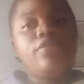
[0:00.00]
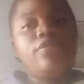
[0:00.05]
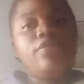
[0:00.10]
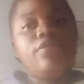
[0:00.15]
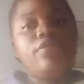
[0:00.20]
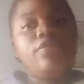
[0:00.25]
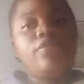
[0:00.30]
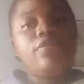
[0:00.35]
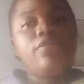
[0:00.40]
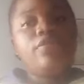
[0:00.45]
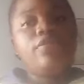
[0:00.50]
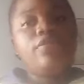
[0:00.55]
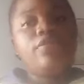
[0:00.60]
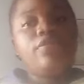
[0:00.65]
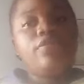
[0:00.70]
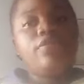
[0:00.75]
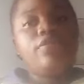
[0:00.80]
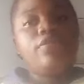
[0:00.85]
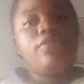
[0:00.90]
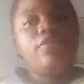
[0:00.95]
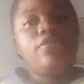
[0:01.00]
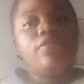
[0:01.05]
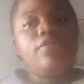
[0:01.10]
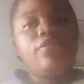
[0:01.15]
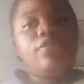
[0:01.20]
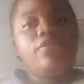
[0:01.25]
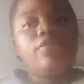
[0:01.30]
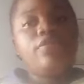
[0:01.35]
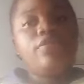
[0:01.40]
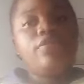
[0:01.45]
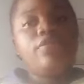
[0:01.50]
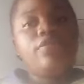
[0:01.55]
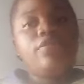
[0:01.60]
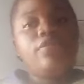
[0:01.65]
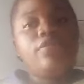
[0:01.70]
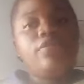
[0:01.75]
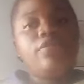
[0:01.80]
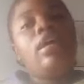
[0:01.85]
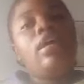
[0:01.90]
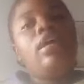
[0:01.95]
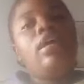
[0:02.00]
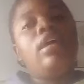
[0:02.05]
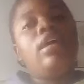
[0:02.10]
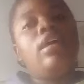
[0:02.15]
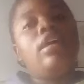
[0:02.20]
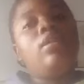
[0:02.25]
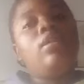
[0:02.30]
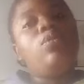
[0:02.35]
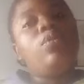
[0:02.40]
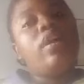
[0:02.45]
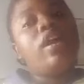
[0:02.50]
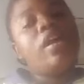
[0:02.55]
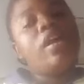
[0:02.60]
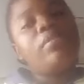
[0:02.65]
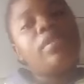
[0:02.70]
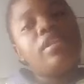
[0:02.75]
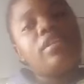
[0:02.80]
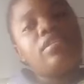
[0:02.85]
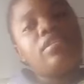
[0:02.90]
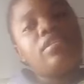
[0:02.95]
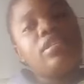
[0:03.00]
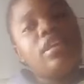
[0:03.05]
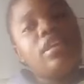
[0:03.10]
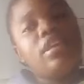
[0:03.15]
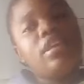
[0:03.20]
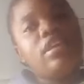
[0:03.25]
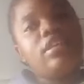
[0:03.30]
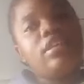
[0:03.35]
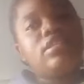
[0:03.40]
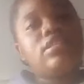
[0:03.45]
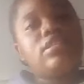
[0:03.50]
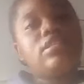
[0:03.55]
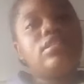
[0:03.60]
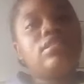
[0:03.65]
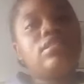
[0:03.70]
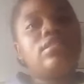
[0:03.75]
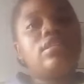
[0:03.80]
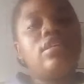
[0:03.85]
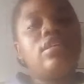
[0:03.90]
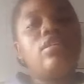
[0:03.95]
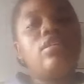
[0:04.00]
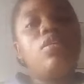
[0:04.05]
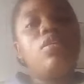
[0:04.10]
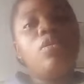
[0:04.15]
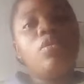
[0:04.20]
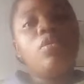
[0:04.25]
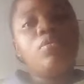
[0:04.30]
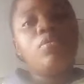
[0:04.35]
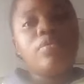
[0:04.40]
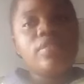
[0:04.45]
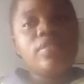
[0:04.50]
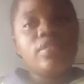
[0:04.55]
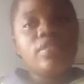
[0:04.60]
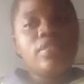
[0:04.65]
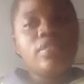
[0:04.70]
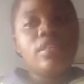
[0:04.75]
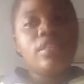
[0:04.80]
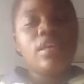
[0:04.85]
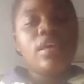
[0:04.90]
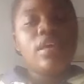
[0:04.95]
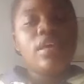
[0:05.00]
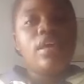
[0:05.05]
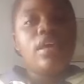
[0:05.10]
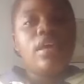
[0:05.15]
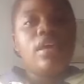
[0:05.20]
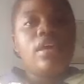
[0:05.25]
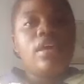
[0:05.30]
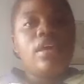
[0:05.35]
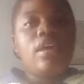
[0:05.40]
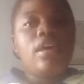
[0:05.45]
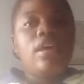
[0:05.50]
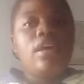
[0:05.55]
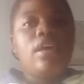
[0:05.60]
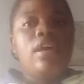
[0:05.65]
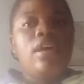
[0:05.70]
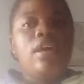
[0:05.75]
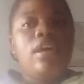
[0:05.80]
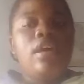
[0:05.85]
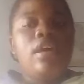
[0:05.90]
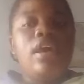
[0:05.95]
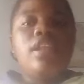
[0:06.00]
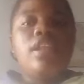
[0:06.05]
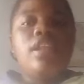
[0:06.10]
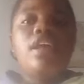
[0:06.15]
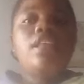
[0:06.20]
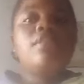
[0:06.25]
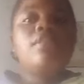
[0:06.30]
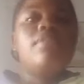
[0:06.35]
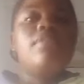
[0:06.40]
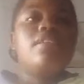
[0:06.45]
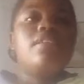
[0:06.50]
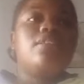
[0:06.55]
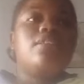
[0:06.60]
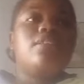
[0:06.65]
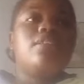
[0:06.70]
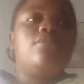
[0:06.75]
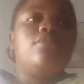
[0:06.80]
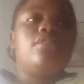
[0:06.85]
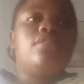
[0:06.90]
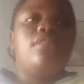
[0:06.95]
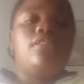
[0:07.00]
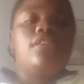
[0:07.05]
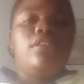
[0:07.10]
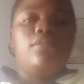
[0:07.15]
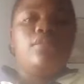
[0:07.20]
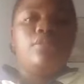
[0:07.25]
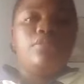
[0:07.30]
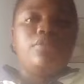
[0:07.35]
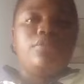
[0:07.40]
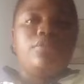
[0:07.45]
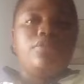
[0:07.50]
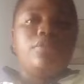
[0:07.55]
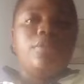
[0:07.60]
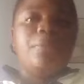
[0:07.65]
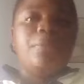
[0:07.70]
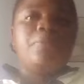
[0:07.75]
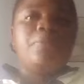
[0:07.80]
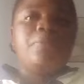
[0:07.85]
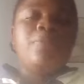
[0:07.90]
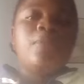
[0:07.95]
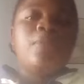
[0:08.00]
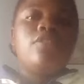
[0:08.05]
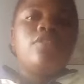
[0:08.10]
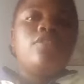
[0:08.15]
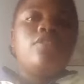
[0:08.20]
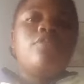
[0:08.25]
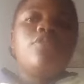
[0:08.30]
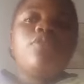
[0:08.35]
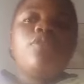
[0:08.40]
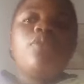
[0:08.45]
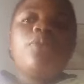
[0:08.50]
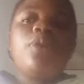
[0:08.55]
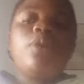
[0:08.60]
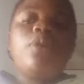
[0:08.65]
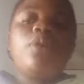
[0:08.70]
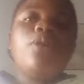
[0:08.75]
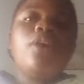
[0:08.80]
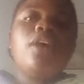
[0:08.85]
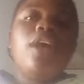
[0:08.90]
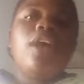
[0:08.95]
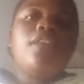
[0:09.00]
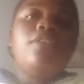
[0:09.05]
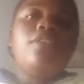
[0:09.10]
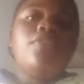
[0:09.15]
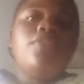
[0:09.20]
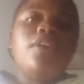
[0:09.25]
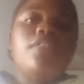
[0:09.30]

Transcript: fire mostly occurs in workplaces, in homes, and any place that you can think of. So before we go any further